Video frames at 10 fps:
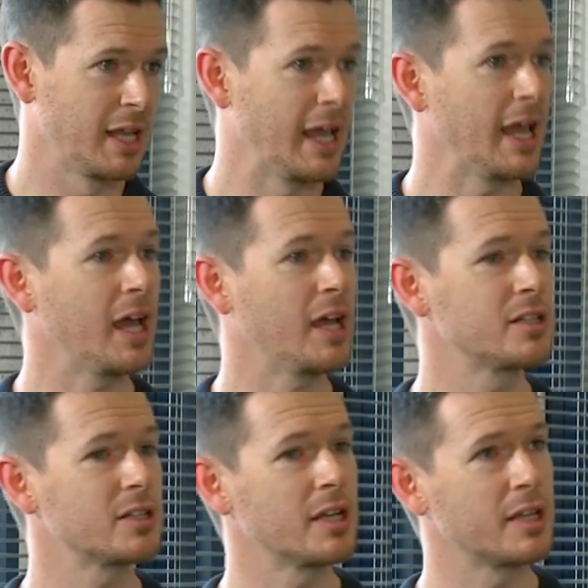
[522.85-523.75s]
Mm.
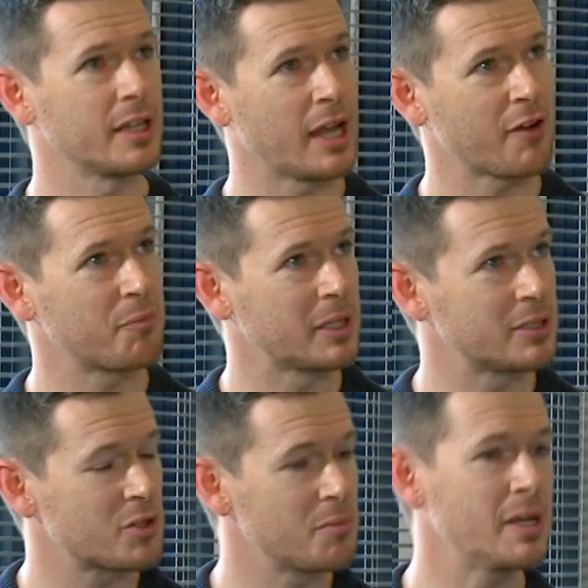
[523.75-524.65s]
And there have
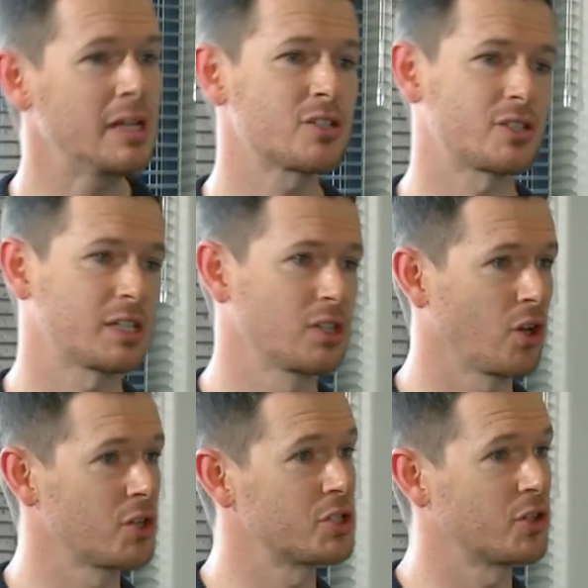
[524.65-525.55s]
been tremendous
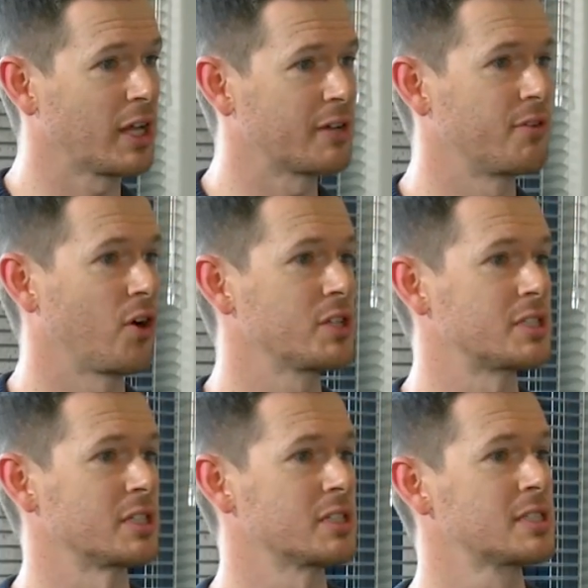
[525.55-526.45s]
technological
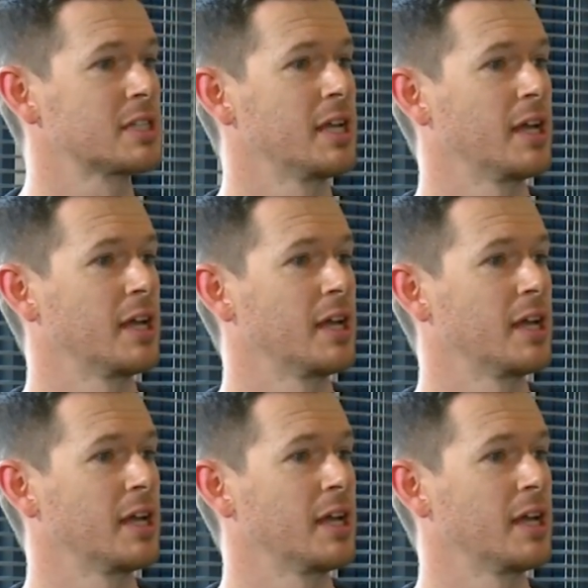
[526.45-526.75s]
advances